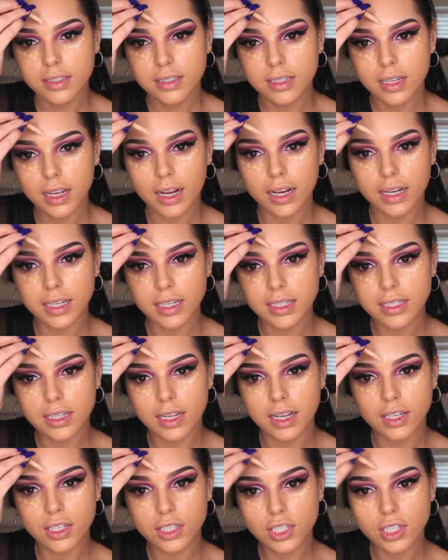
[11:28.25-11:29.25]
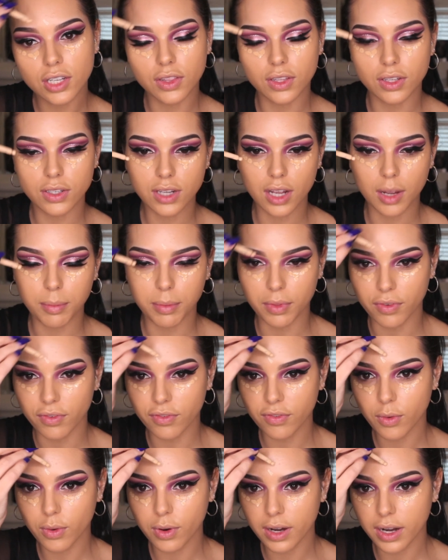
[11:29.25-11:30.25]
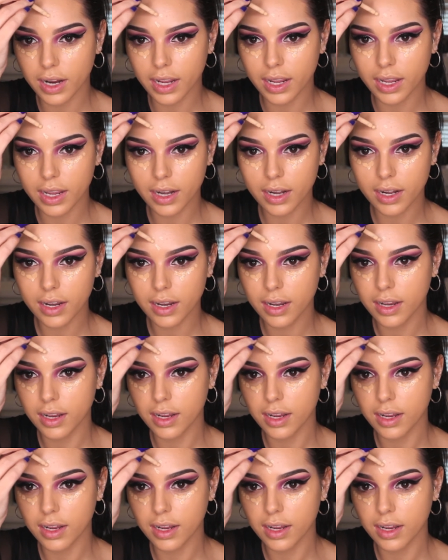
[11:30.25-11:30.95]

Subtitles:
tiny touch on the top of the forehead.